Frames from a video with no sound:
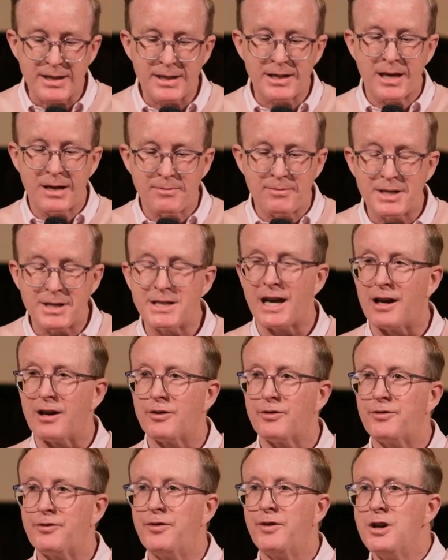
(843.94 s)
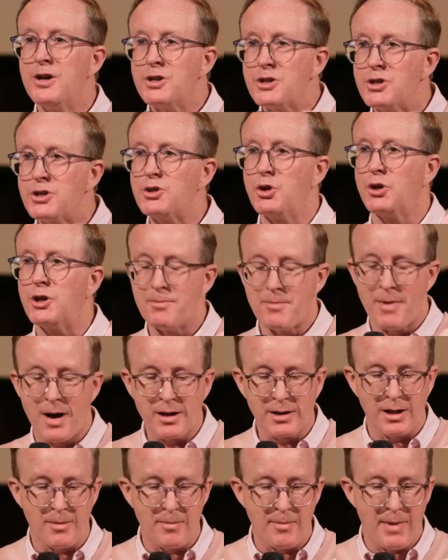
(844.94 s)
himself stood among
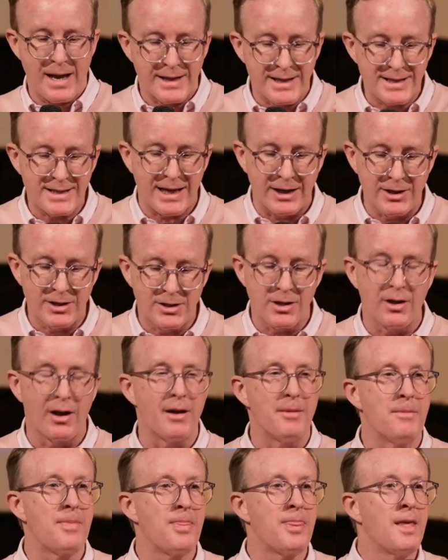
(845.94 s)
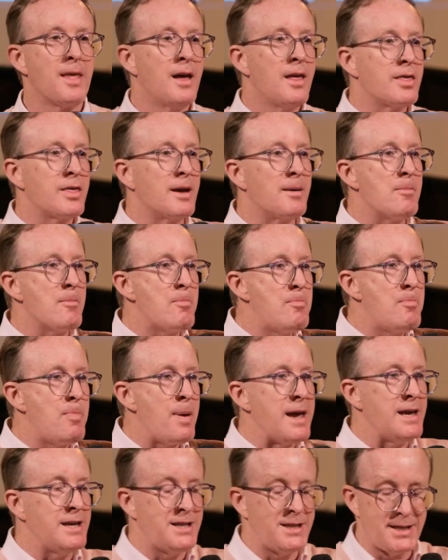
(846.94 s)
them and said to him, Then
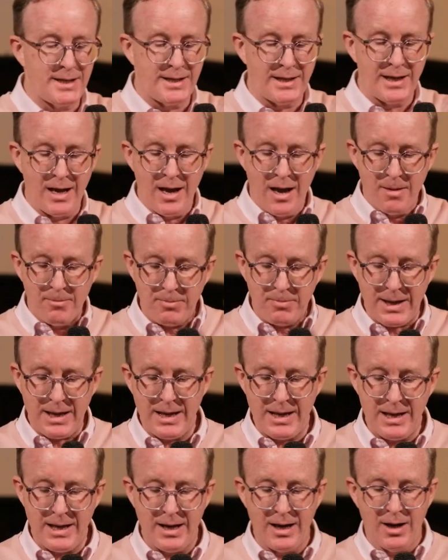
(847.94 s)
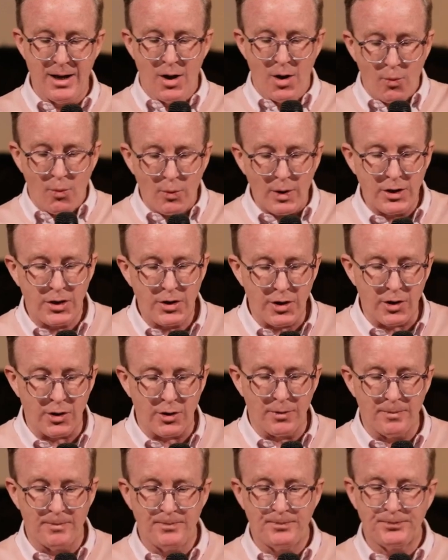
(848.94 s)
peace be with you.
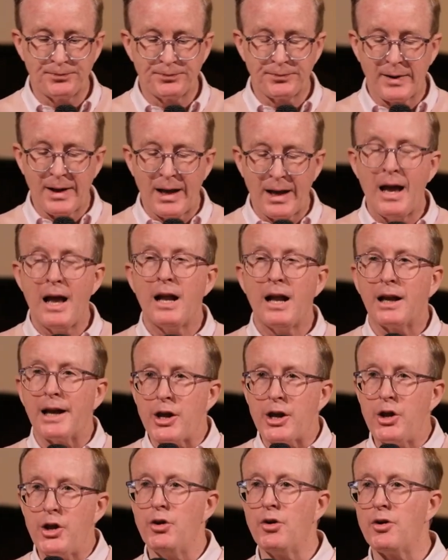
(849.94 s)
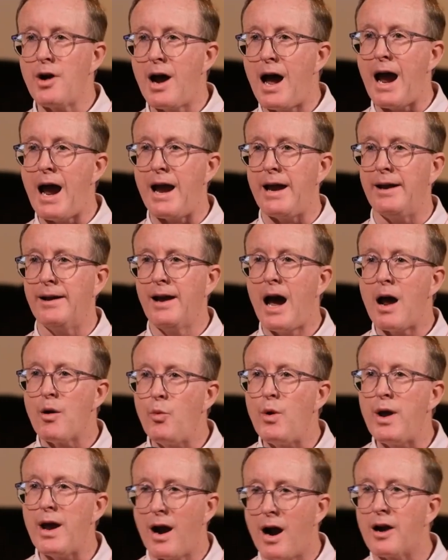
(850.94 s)
Like you or I, and
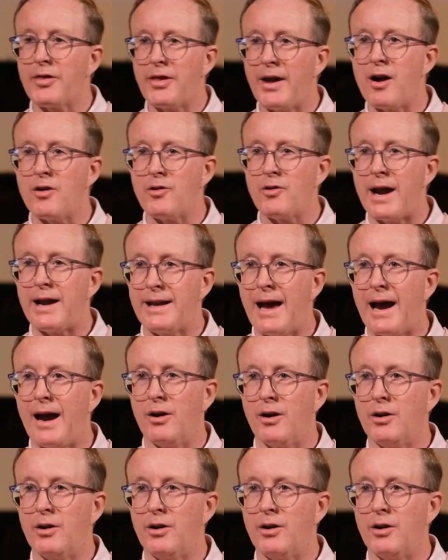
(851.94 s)
we are there right now.